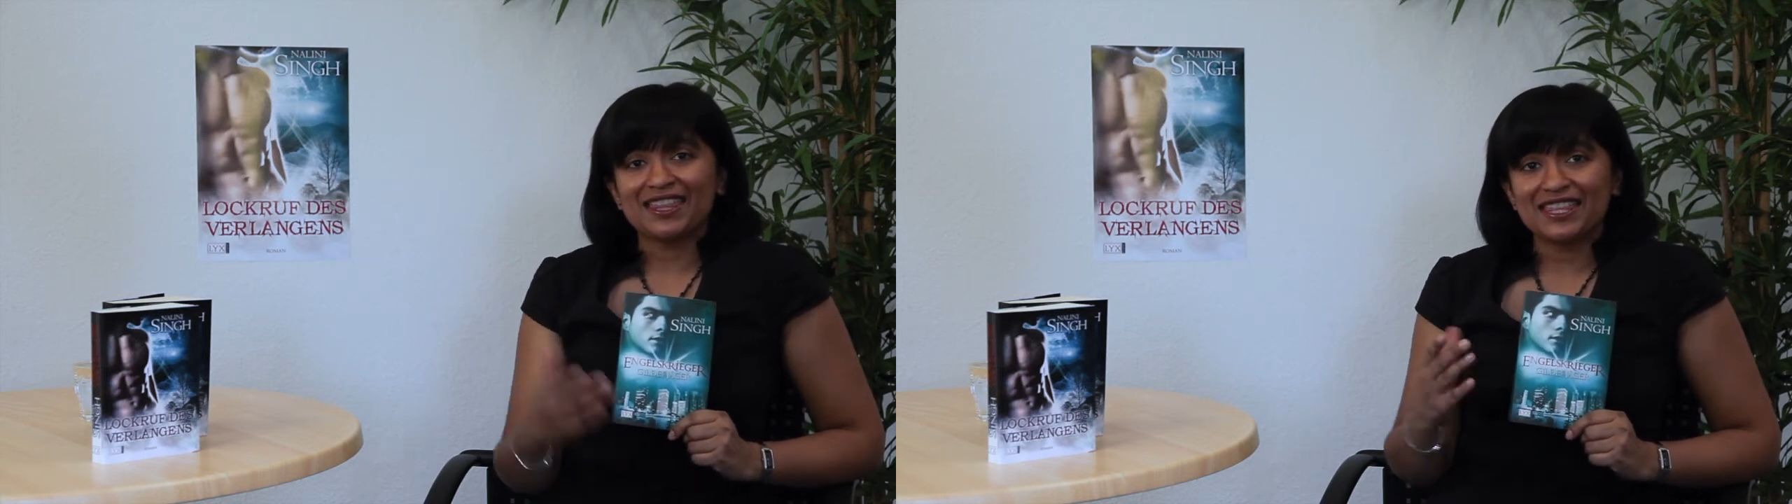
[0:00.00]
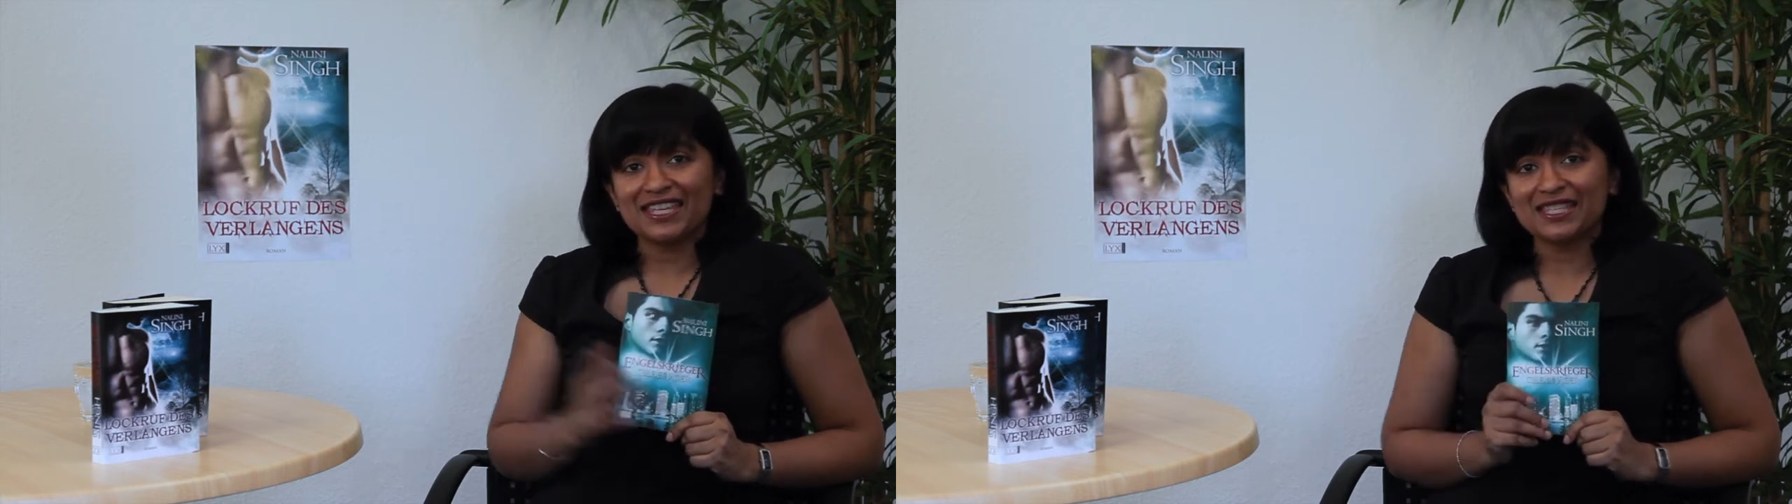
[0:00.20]

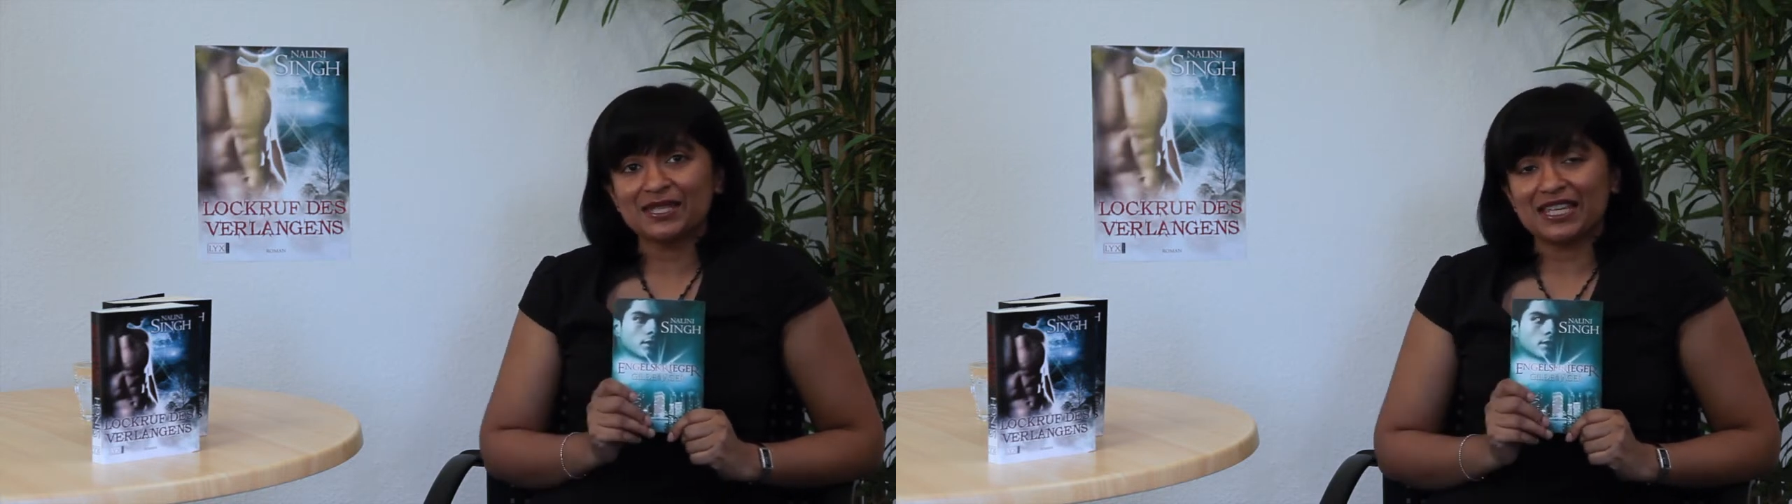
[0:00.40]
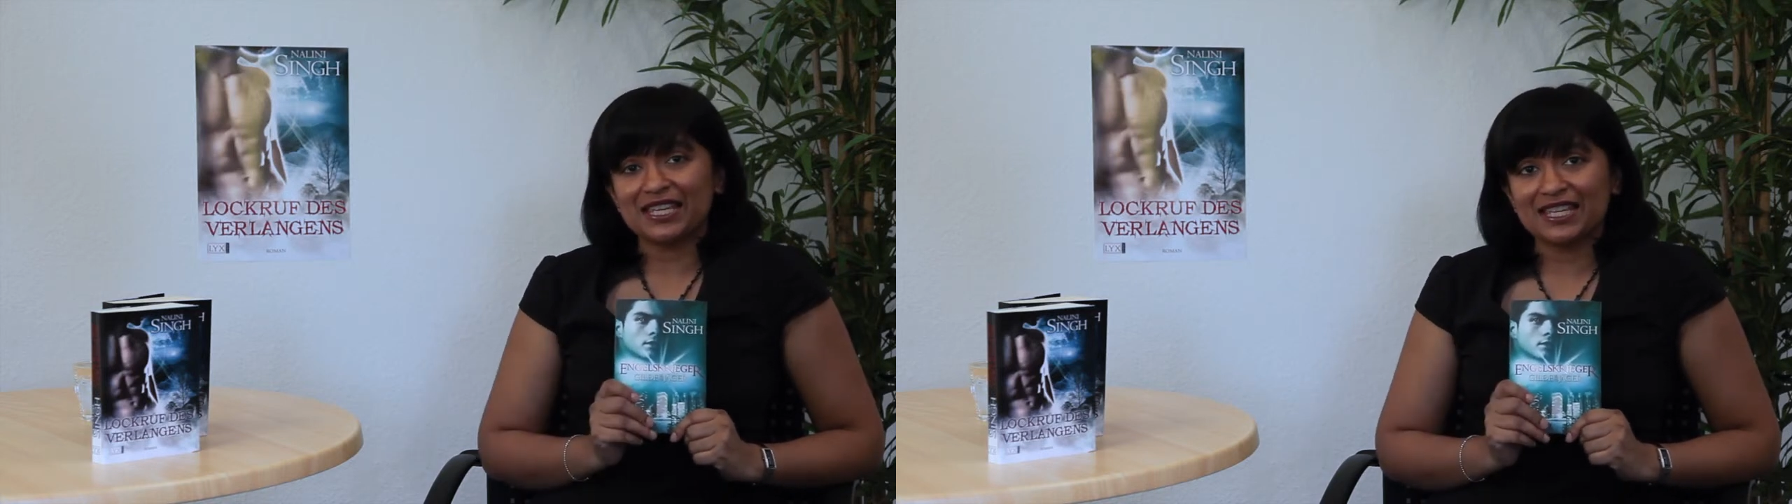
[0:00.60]

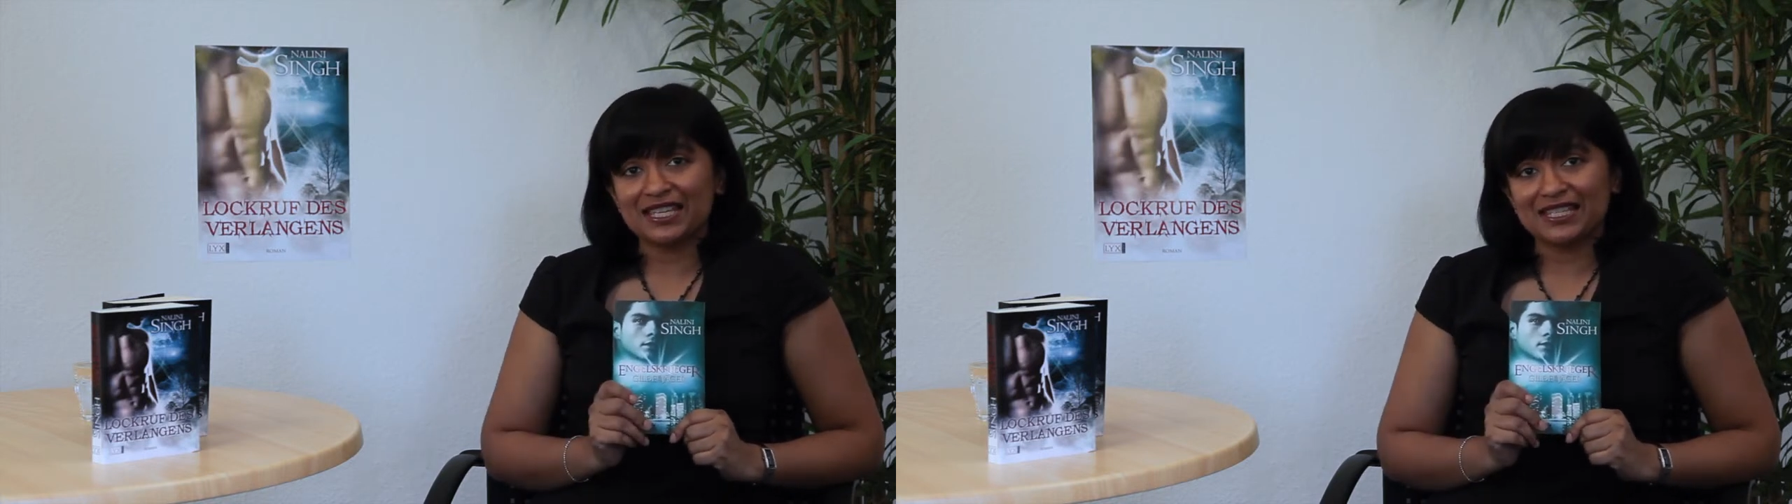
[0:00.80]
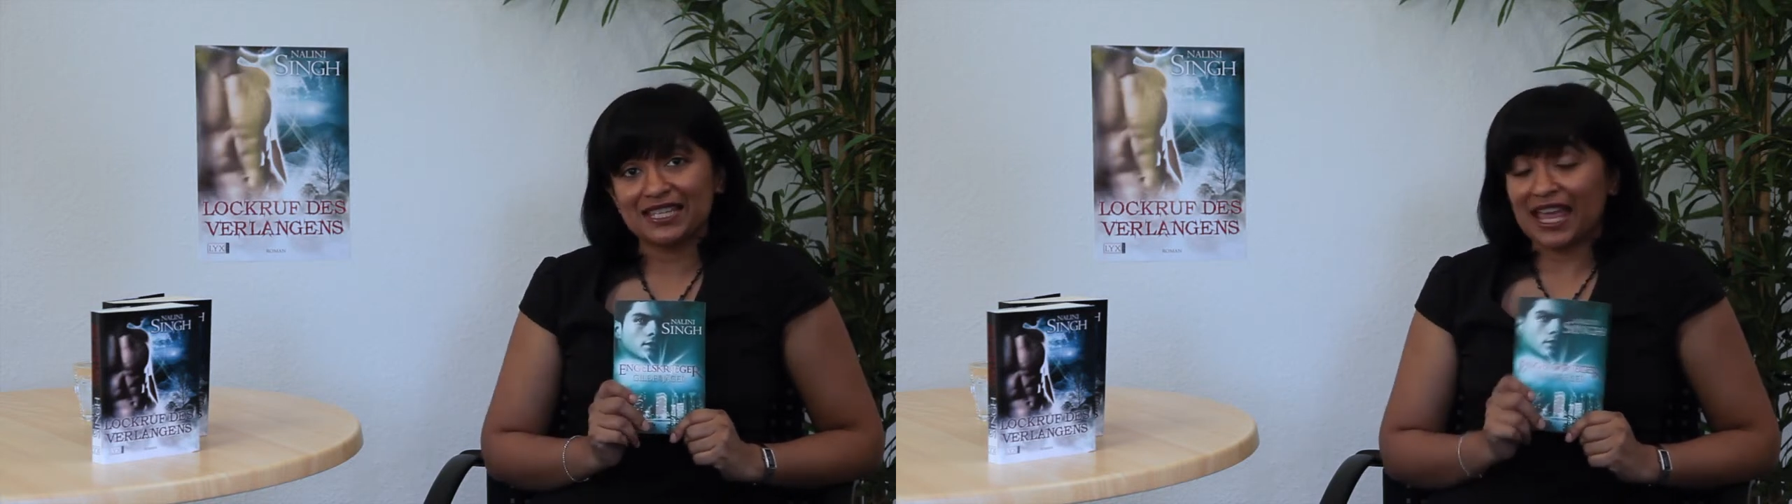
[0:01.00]
This
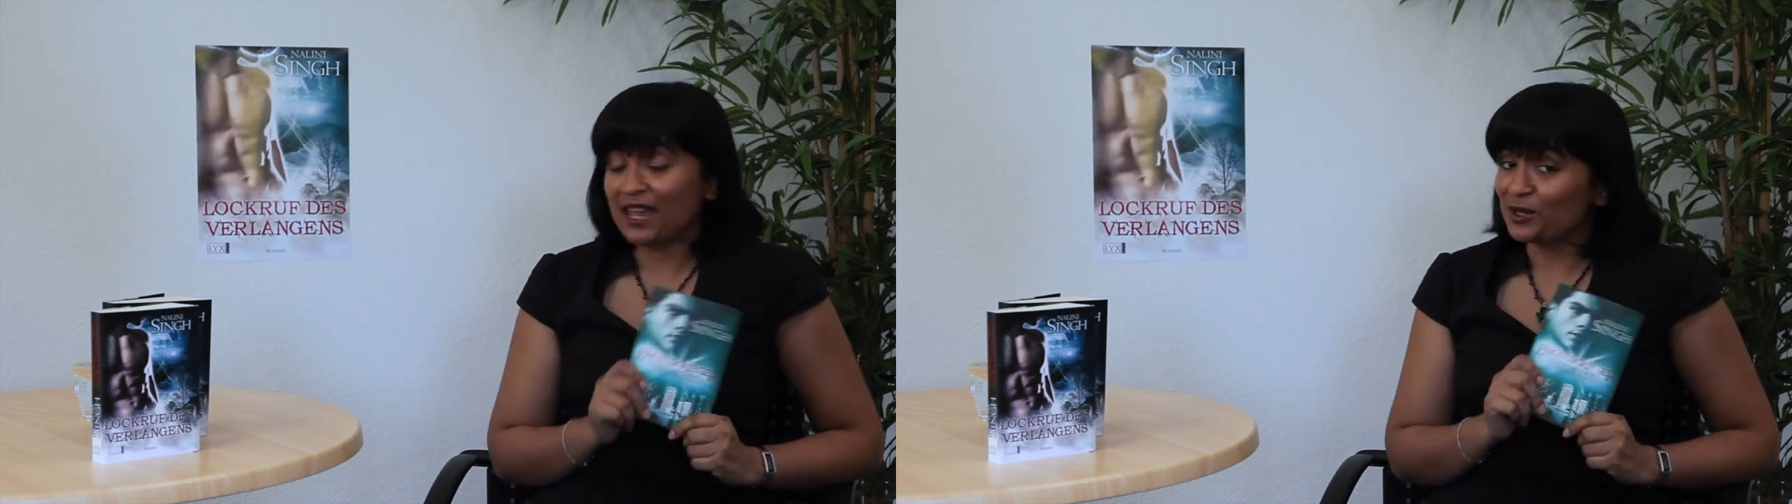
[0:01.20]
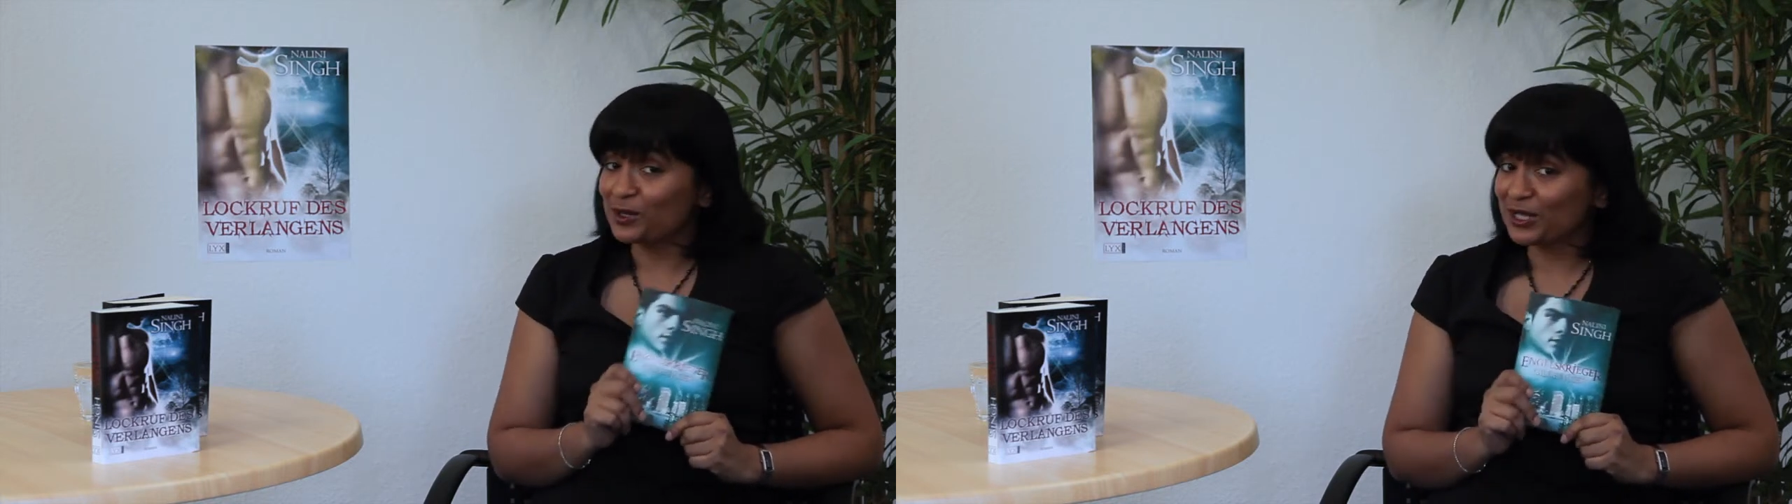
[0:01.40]
is
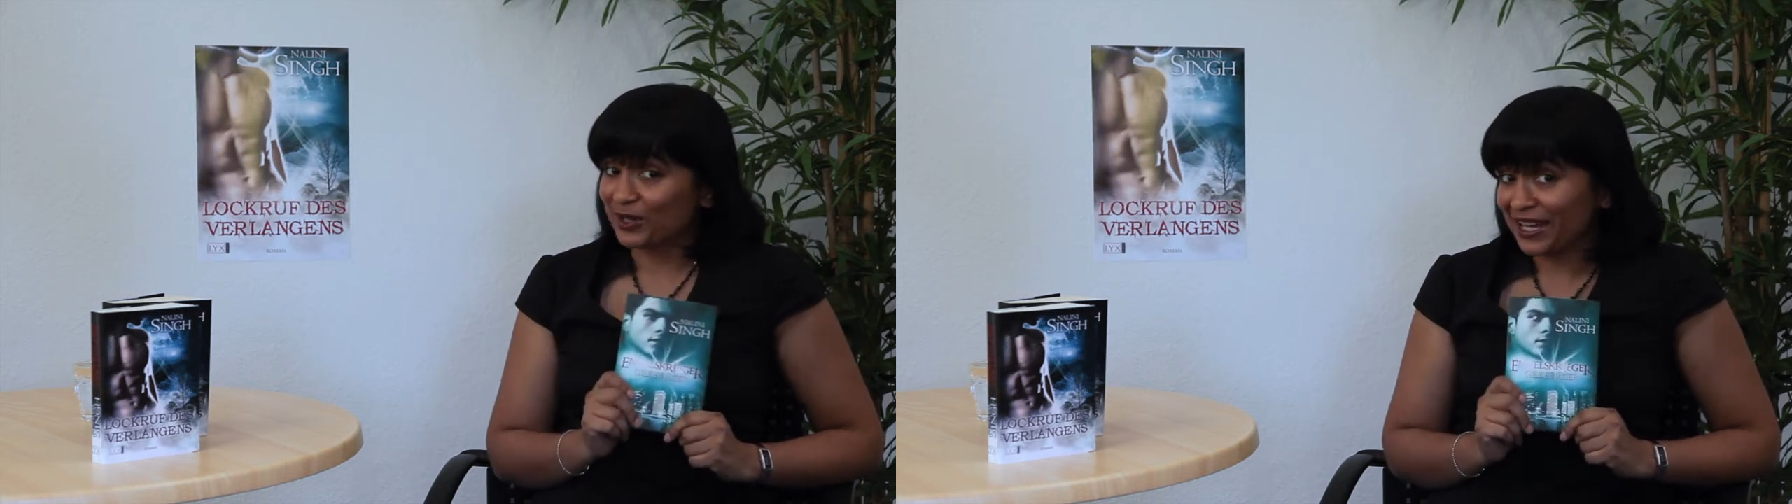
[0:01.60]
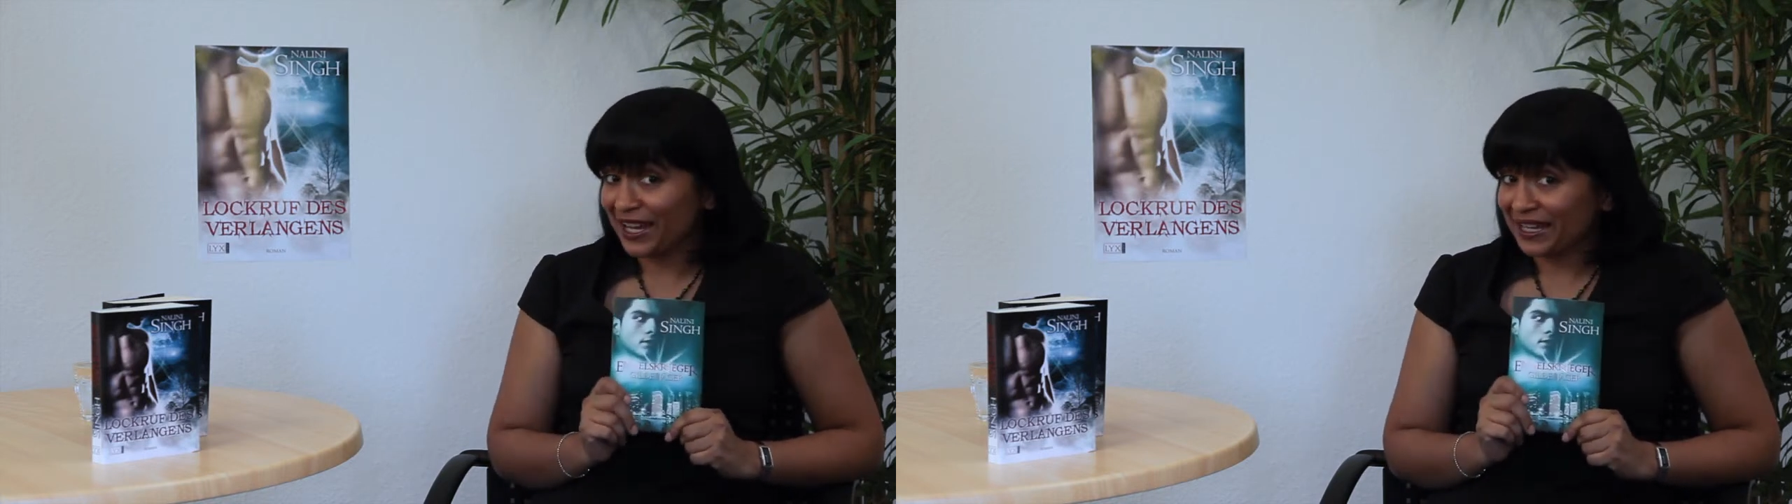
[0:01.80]

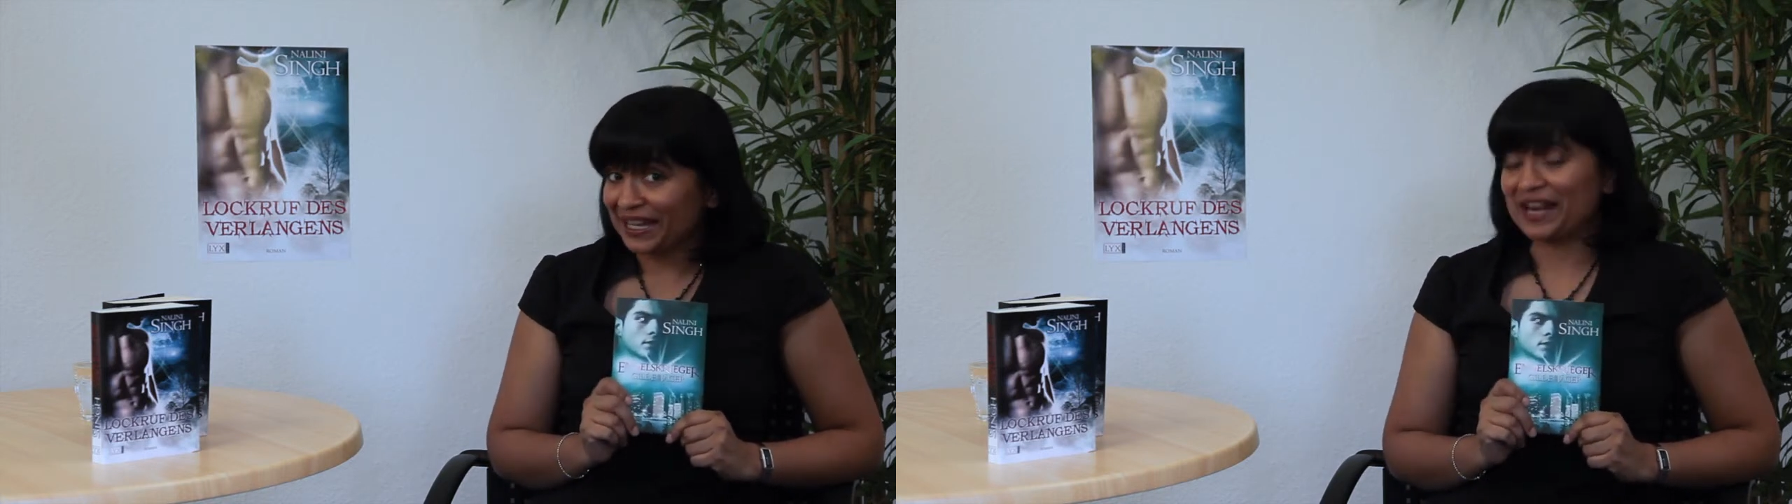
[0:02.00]
Engelskrieger,